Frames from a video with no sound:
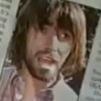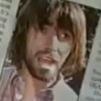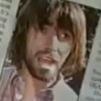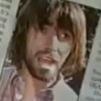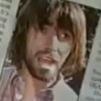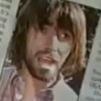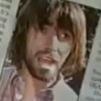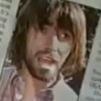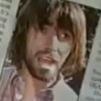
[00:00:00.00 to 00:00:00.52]

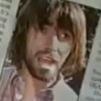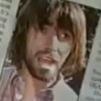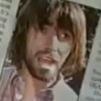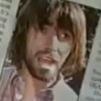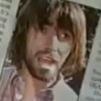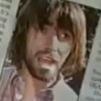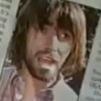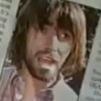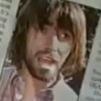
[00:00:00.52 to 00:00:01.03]

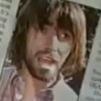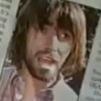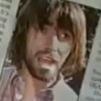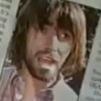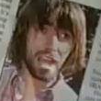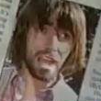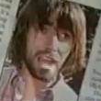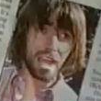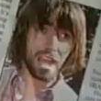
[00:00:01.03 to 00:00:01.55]

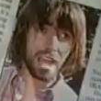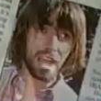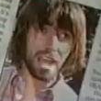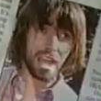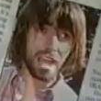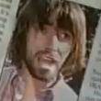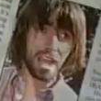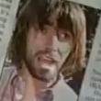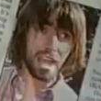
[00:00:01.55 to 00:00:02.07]

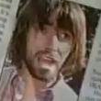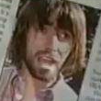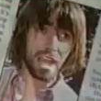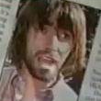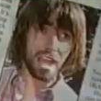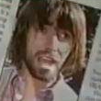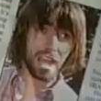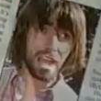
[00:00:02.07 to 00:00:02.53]
No one is speaking in this clip.